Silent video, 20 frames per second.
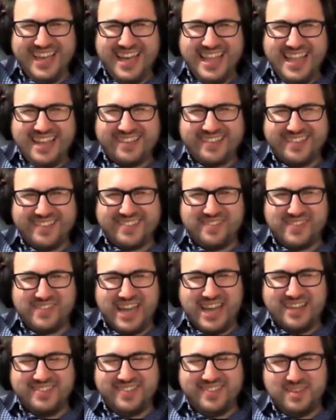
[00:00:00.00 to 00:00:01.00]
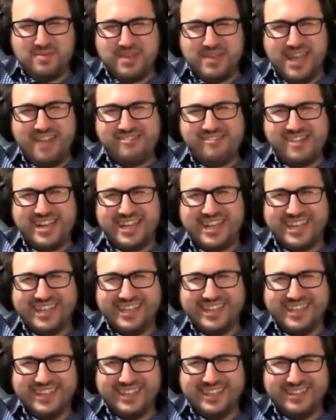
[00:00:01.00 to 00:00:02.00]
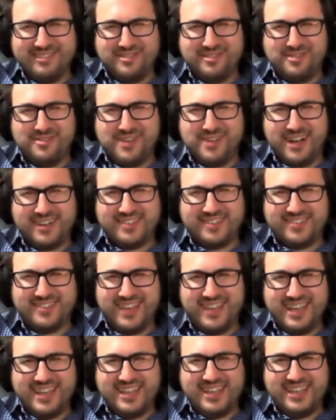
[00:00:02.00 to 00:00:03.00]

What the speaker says: Looks like something out of Tim and Eric. Fuck's sake.